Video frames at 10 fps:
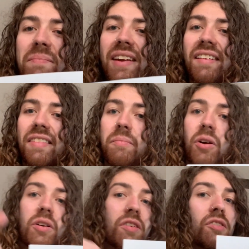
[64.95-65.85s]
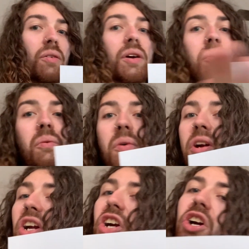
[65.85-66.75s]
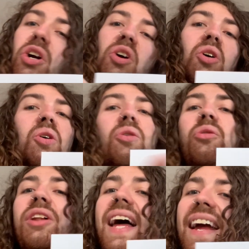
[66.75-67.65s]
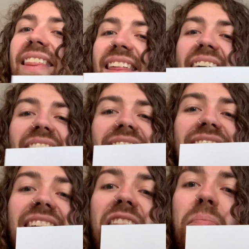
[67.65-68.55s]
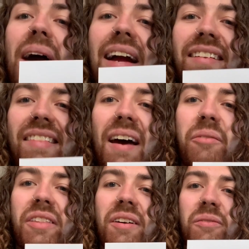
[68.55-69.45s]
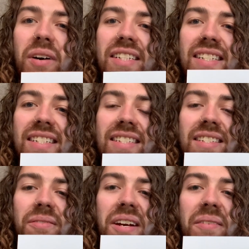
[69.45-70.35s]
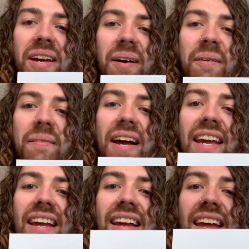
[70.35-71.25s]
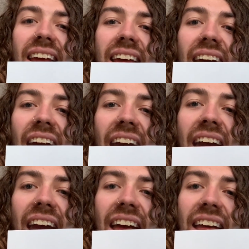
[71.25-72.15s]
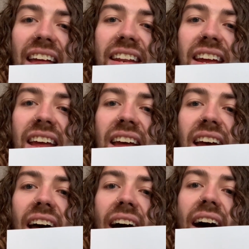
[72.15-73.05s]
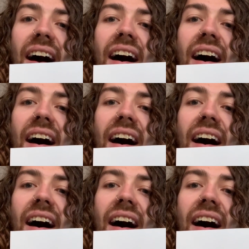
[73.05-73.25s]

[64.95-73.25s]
Because the bird is going like that. Let's practice that with our voices. Here we go. Ready? And ah.